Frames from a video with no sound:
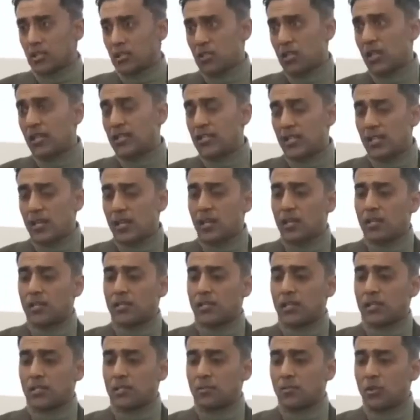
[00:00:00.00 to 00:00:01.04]
is the uh, uh
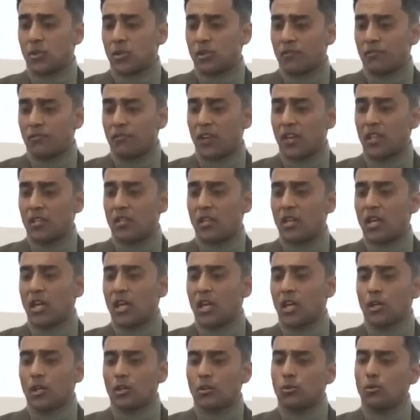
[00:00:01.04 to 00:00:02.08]
testimony of faith,
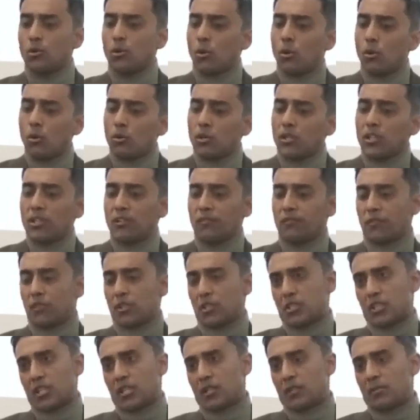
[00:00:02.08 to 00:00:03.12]
include only the
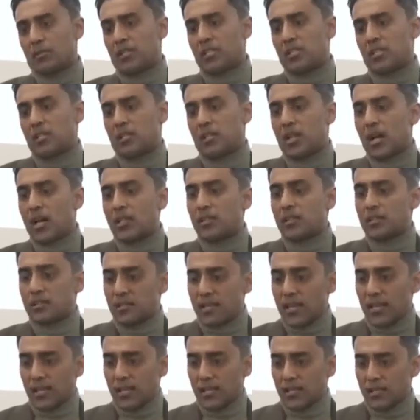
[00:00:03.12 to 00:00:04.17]
first element. Not who the are
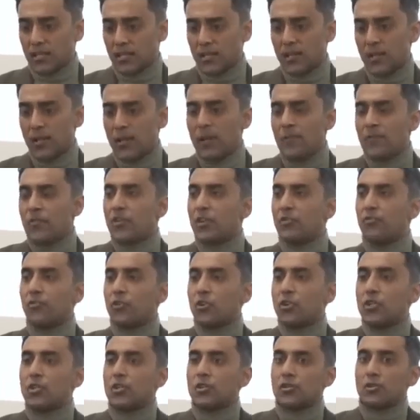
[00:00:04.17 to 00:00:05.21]
second. these historians? The
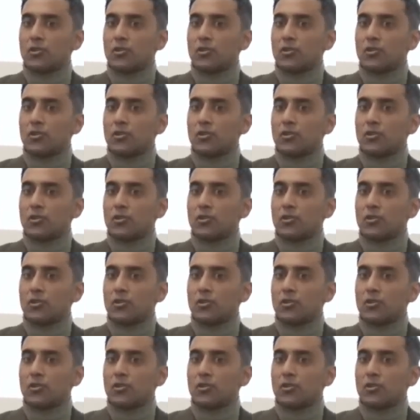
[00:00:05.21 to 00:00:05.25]
first,